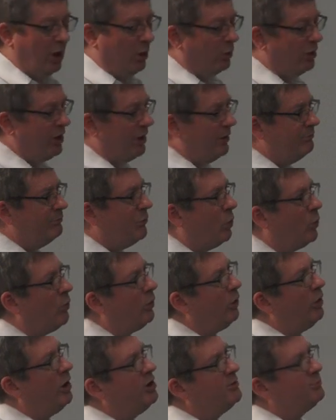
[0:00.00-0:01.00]
will get
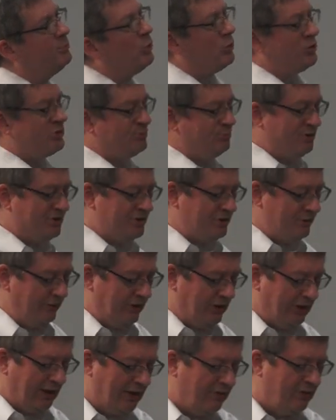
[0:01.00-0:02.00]
more and more
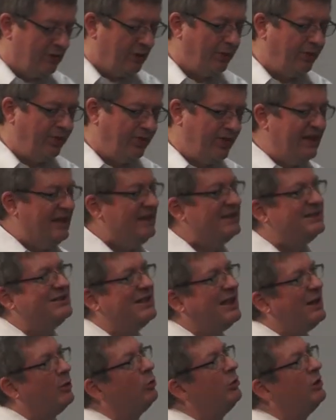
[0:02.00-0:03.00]
specific, and the things
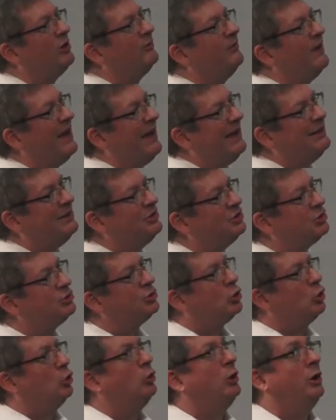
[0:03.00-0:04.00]
that were advantages
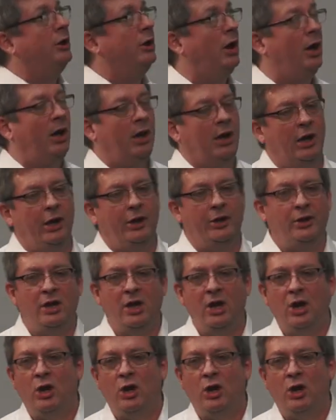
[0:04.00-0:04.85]
early on